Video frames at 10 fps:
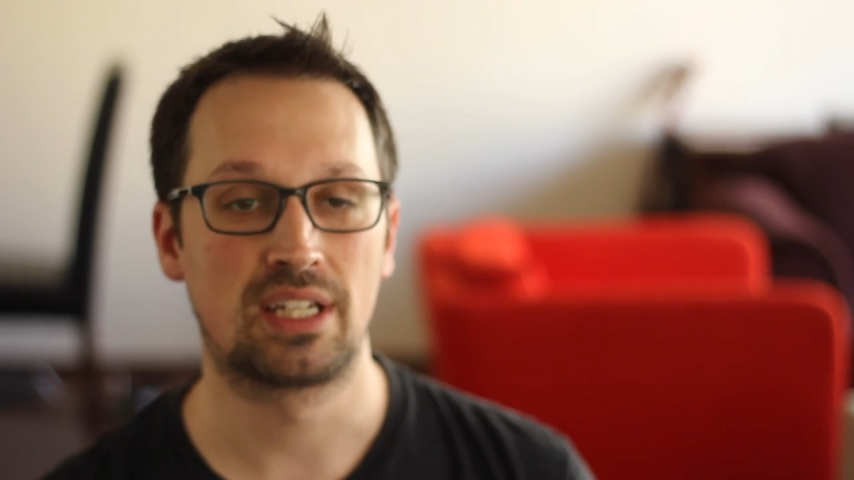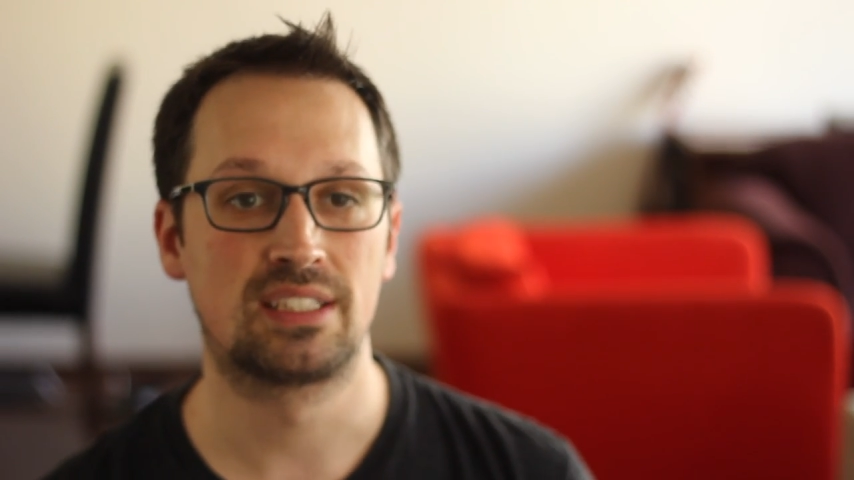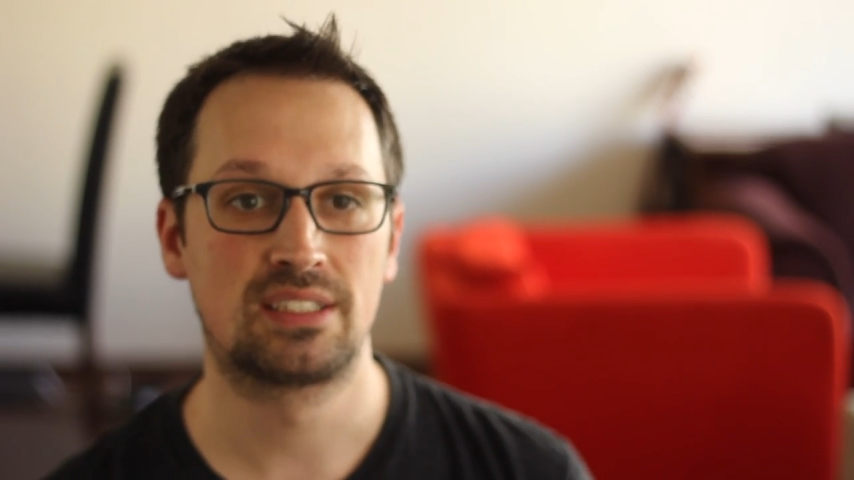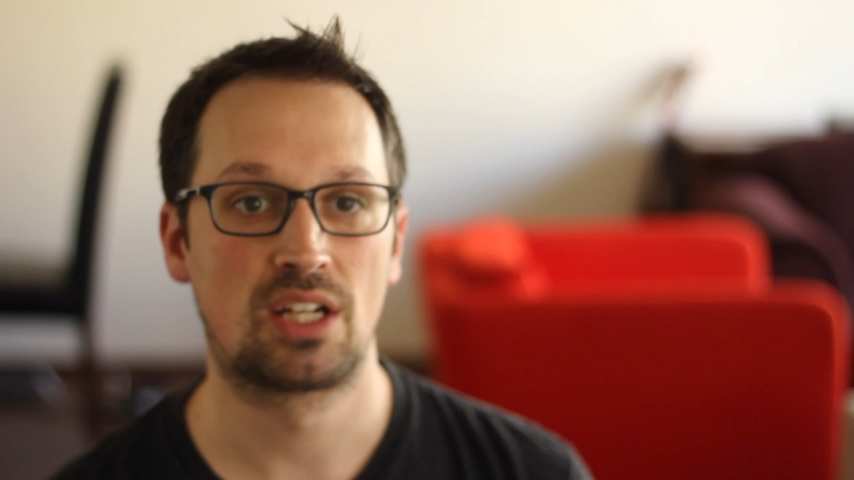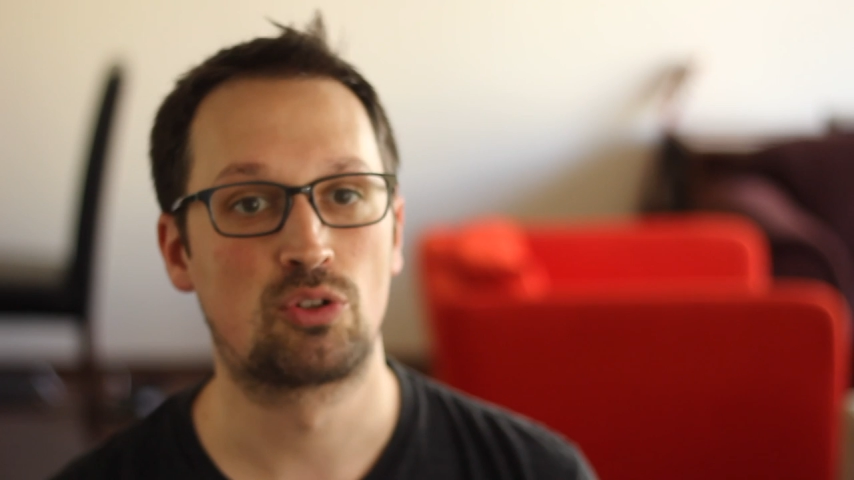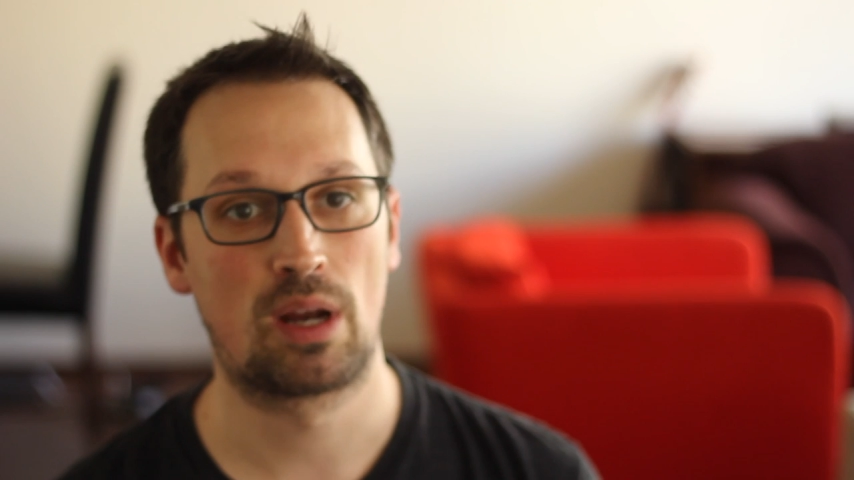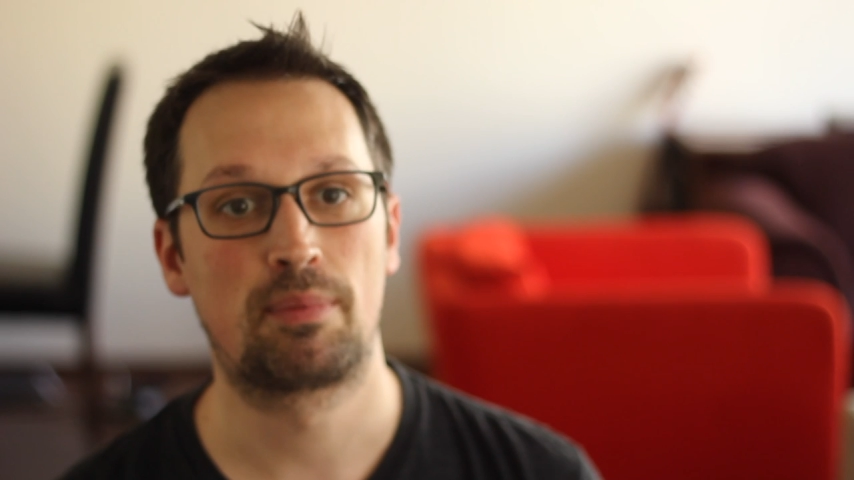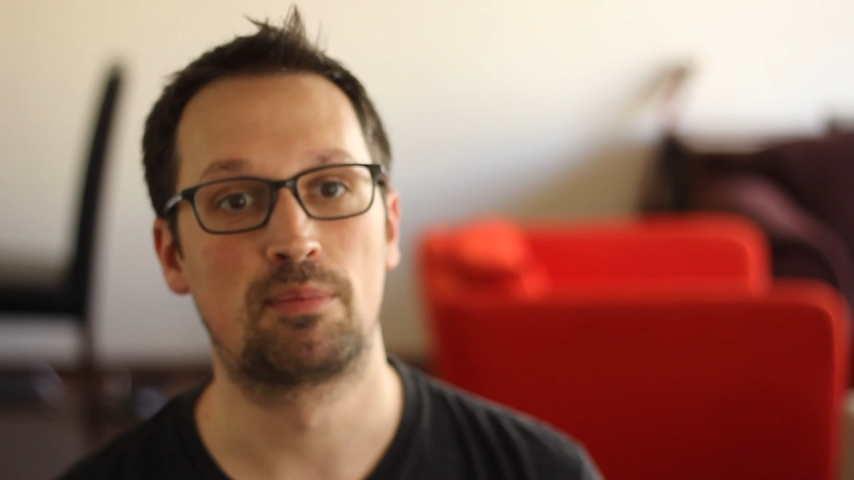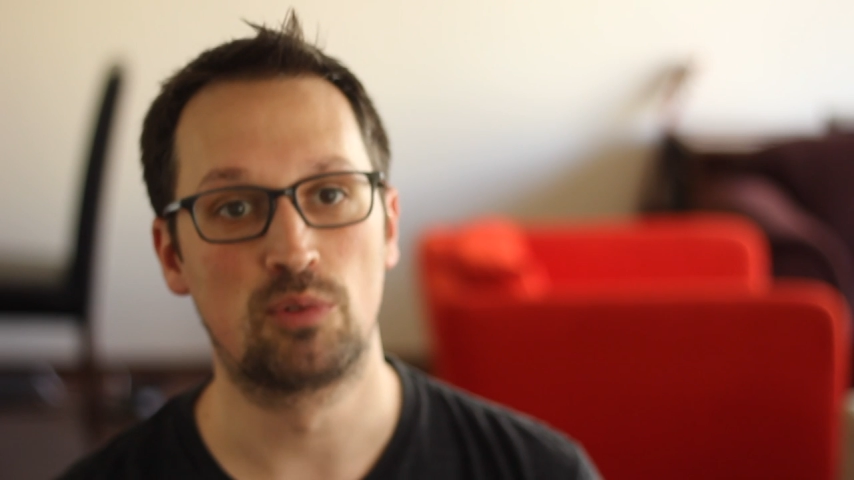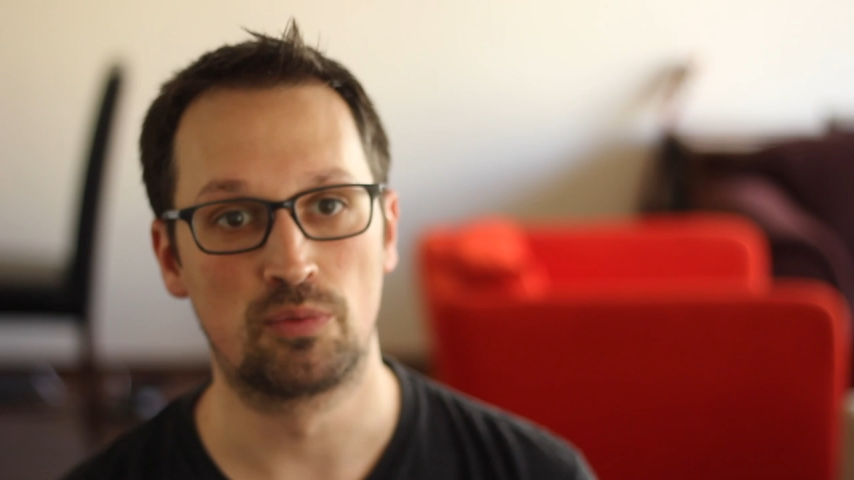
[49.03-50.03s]
and such
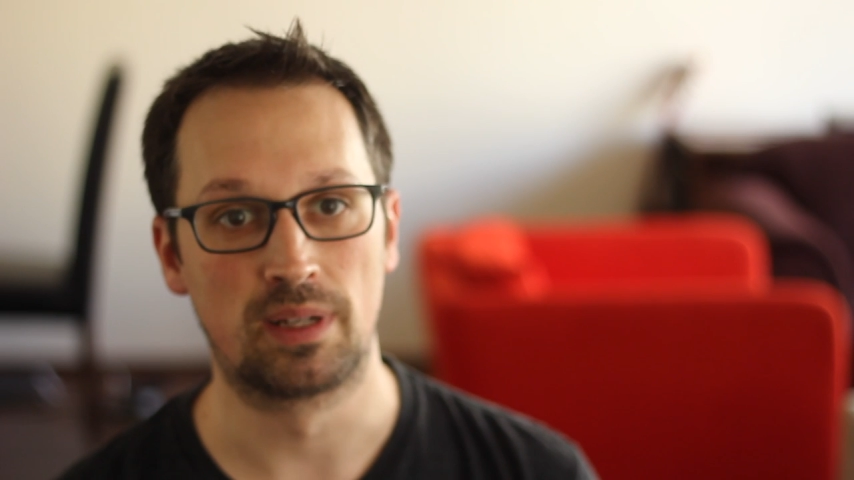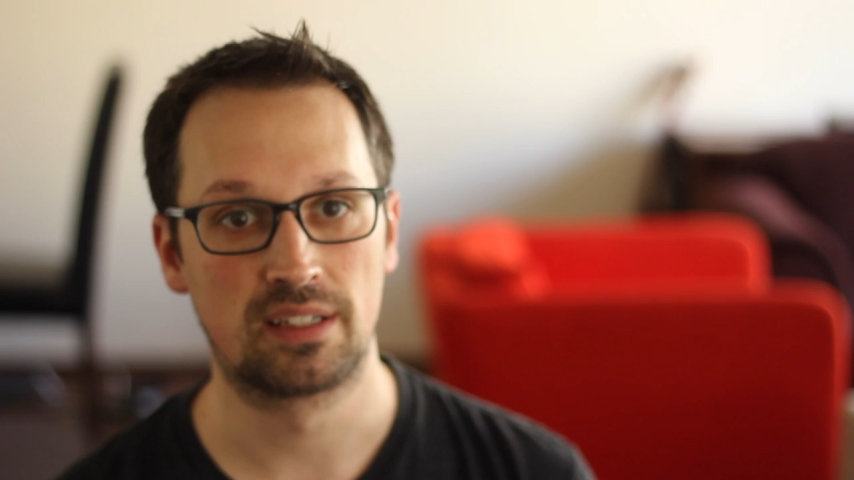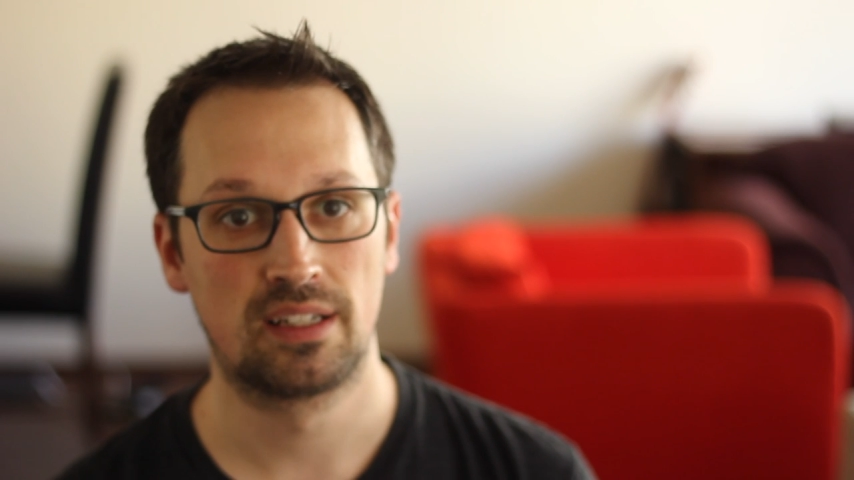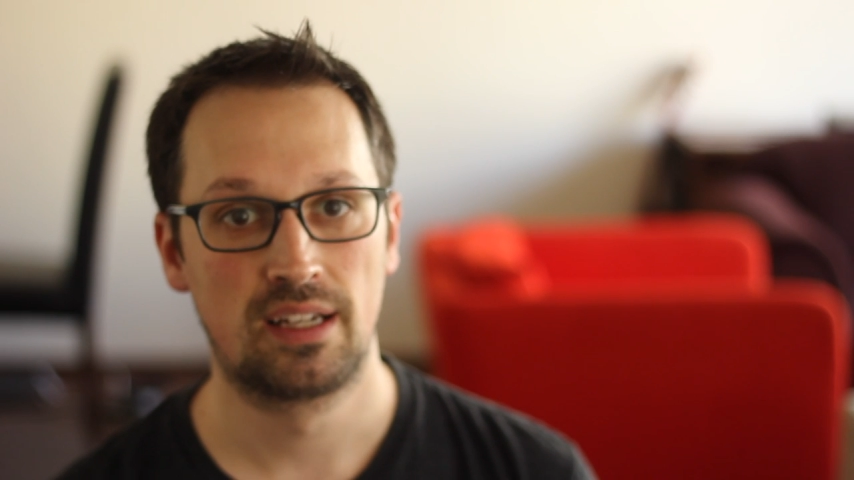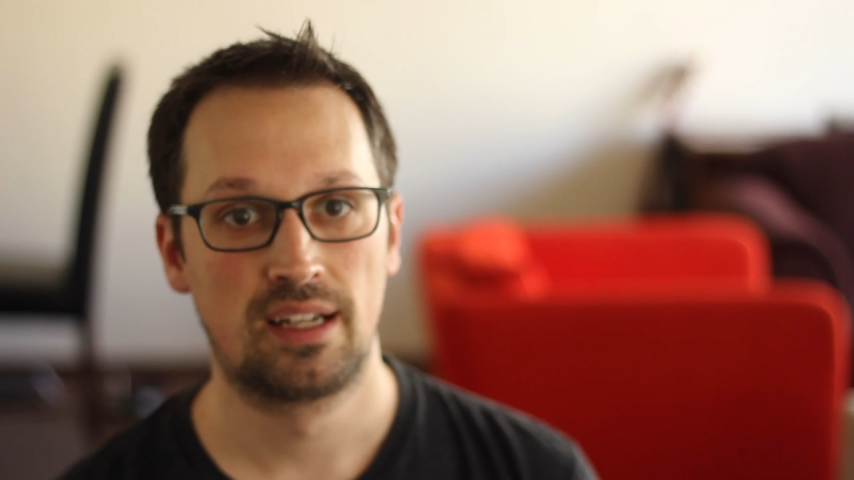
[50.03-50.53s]
rapid movement.